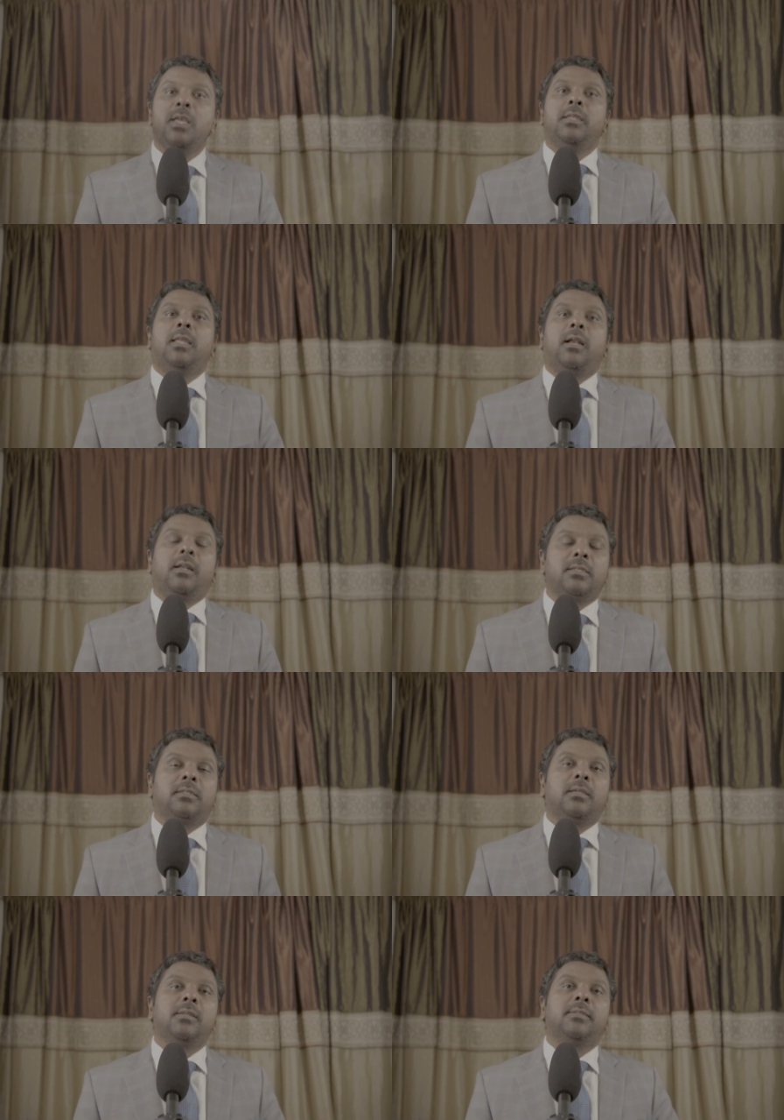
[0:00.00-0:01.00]
that
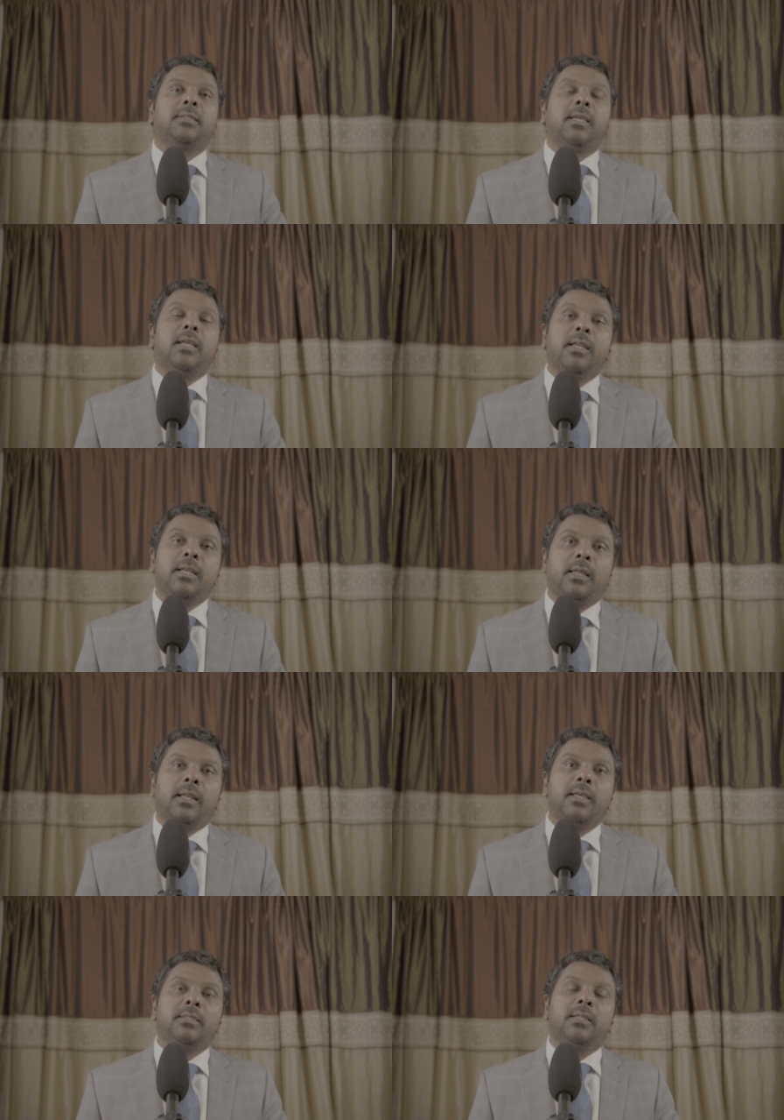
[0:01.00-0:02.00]
results in
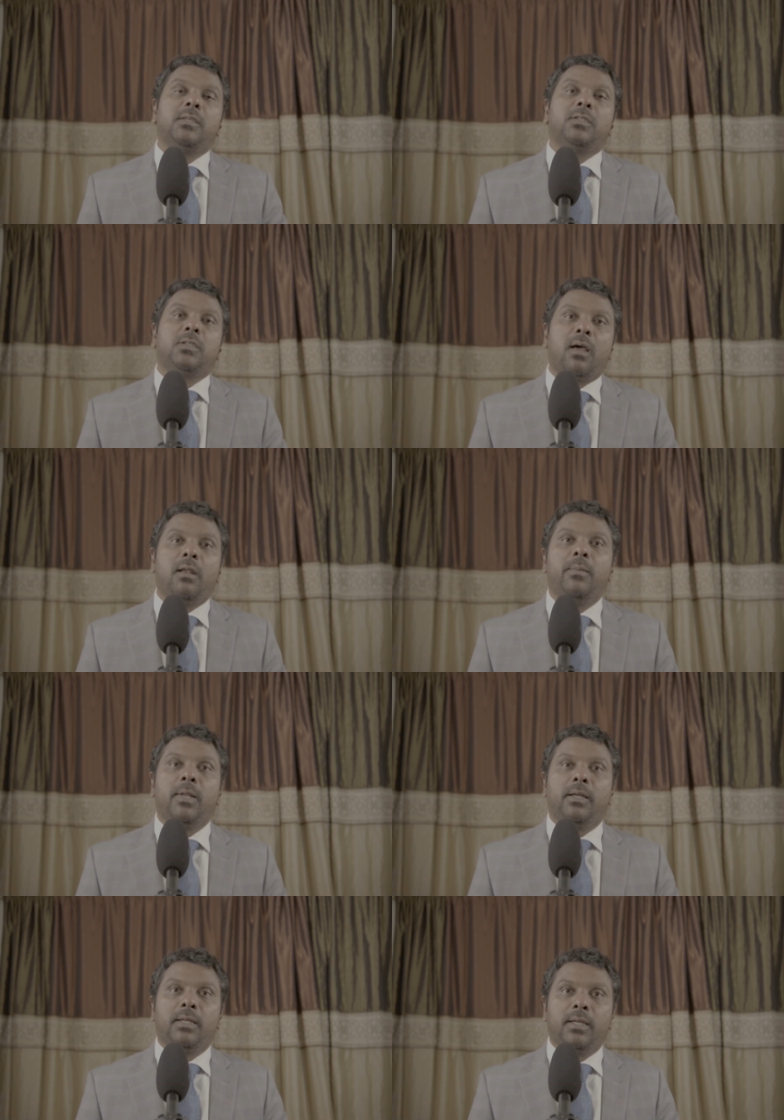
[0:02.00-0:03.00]
increased
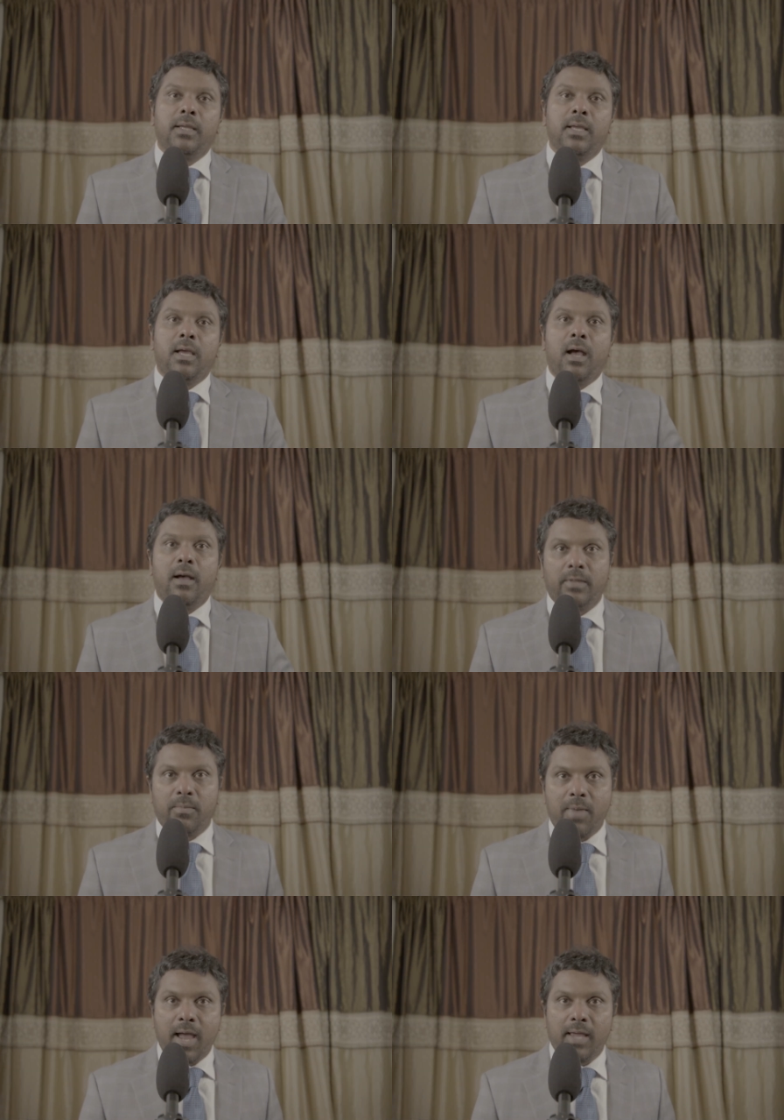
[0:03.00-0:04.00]
solubility of the
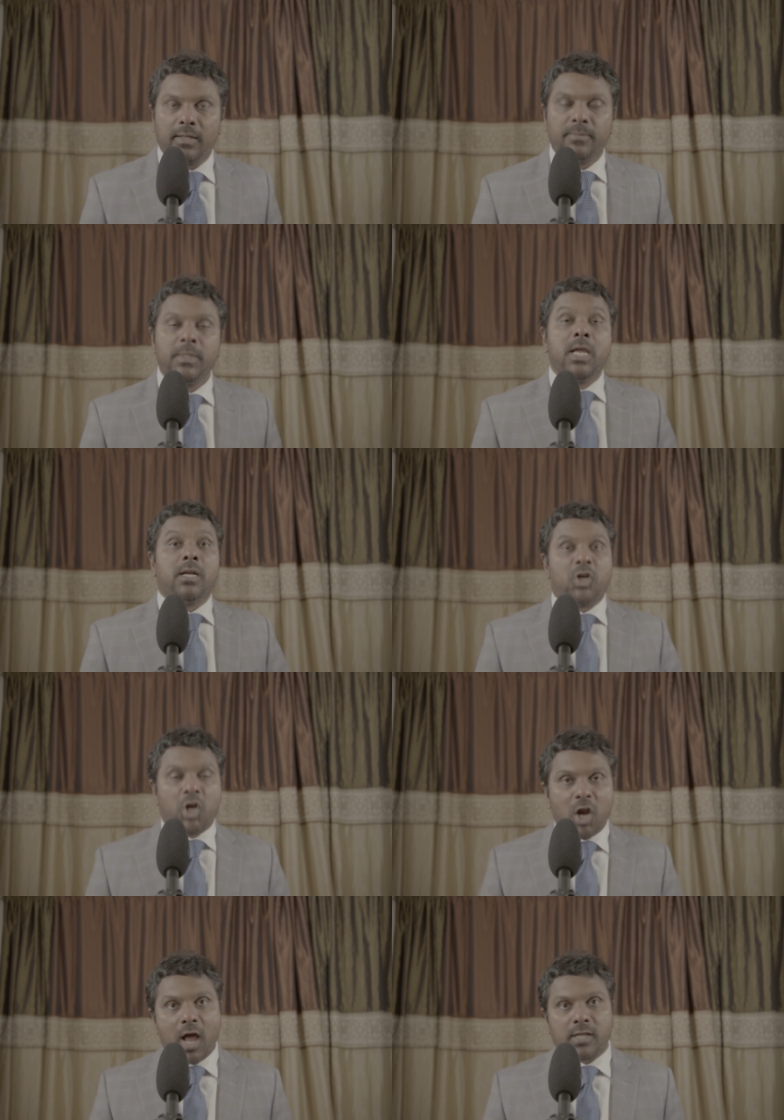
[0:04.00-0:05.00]
bile.
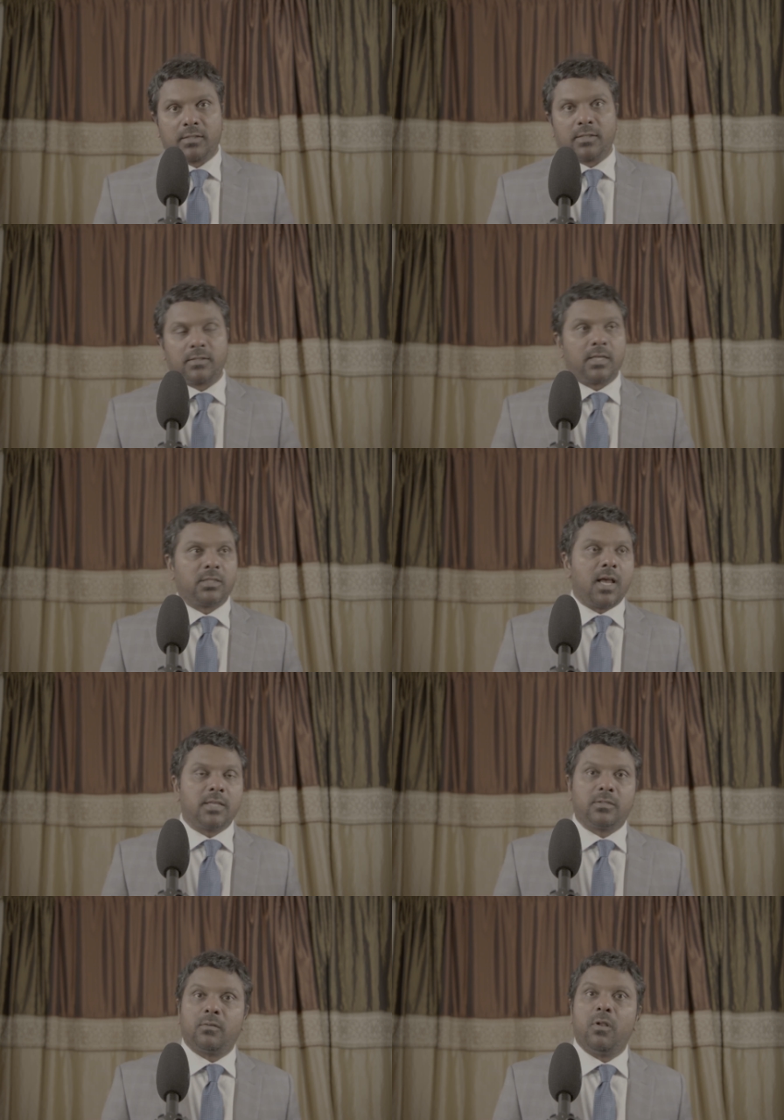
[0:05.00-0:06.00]
Drugs such
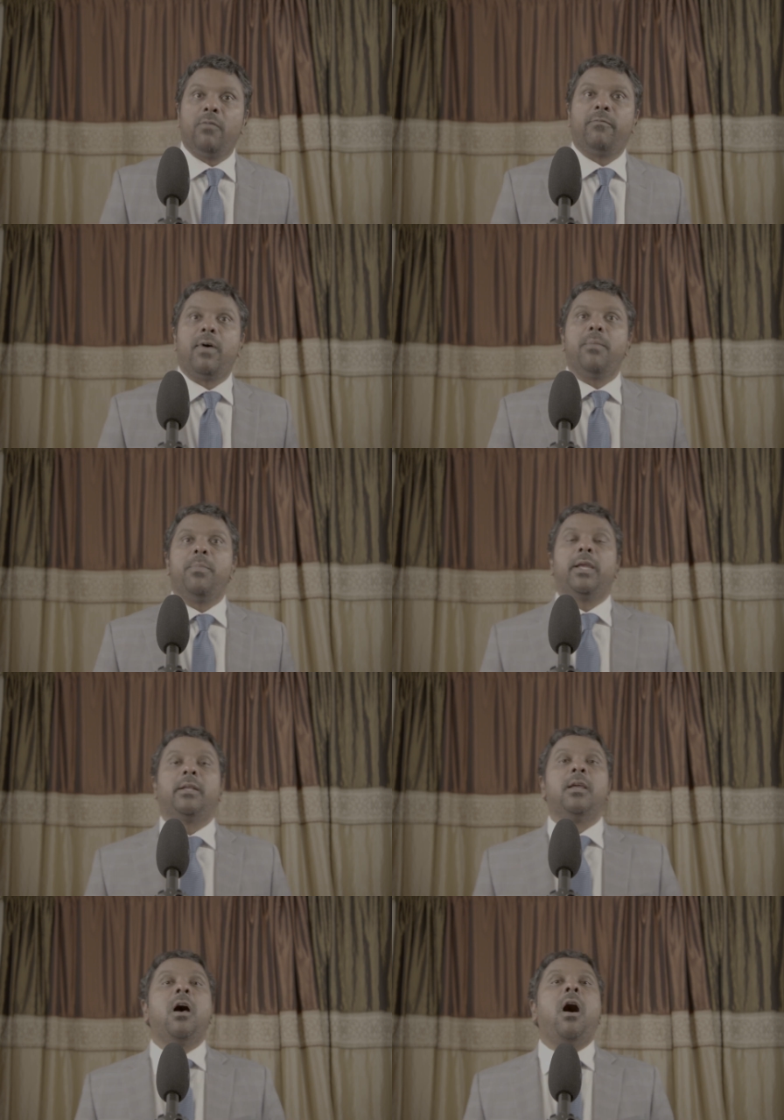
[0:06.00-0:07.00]
as clofibrate,
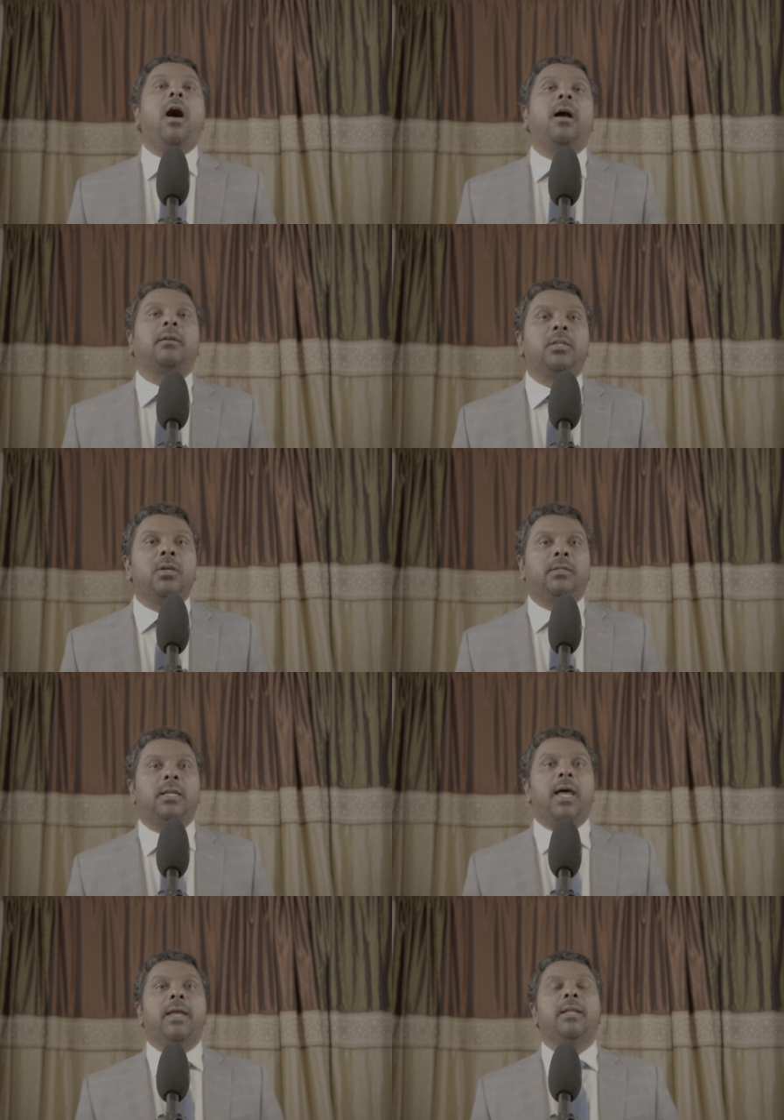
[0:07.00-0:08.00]

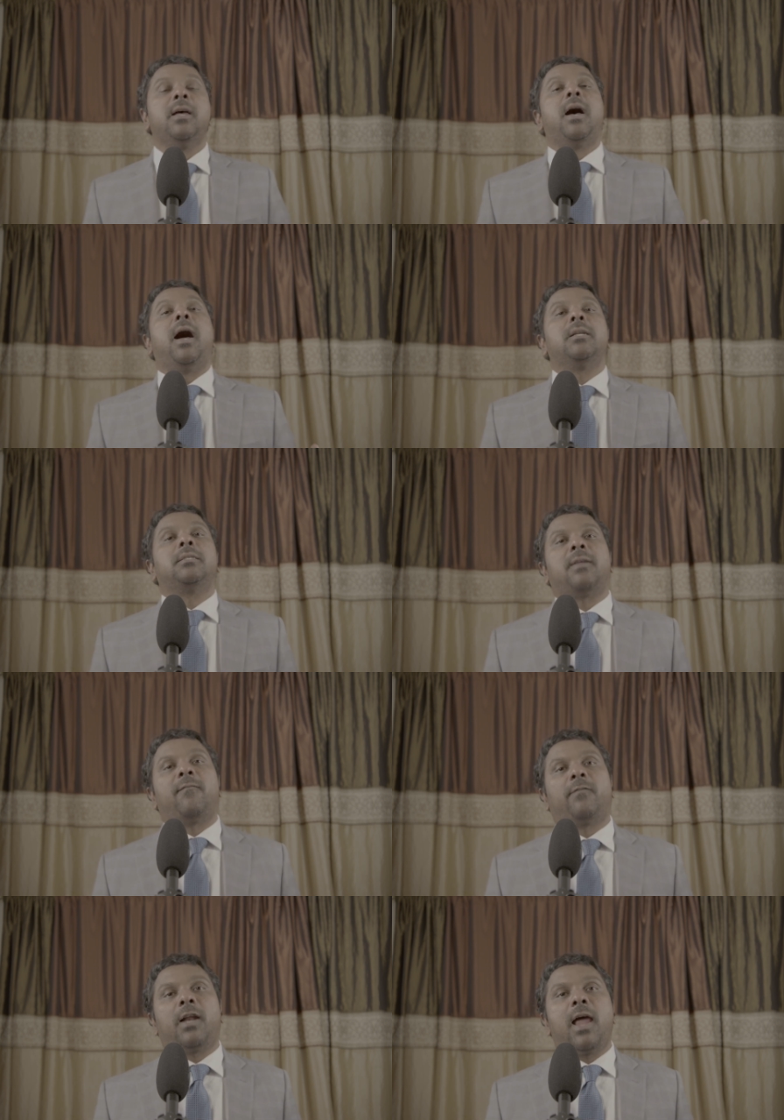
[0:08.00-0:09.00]
octreotide, and
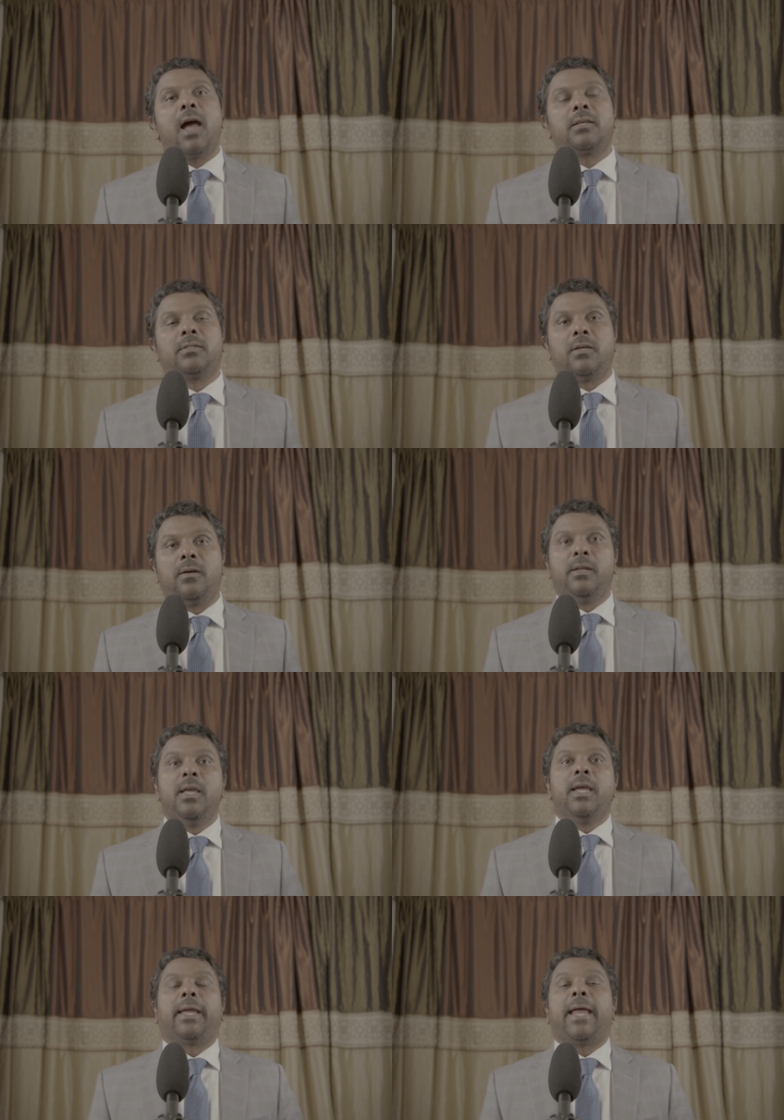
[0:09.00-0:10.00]
ceftriaxone
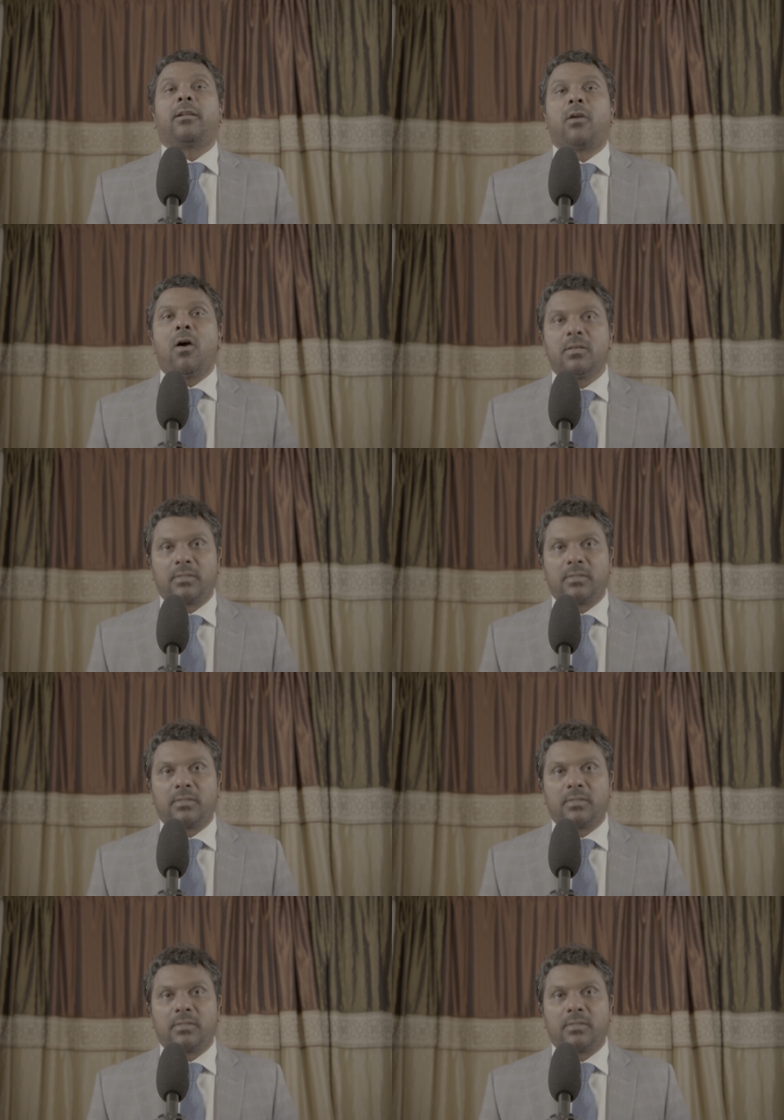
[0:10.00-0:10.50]
can cause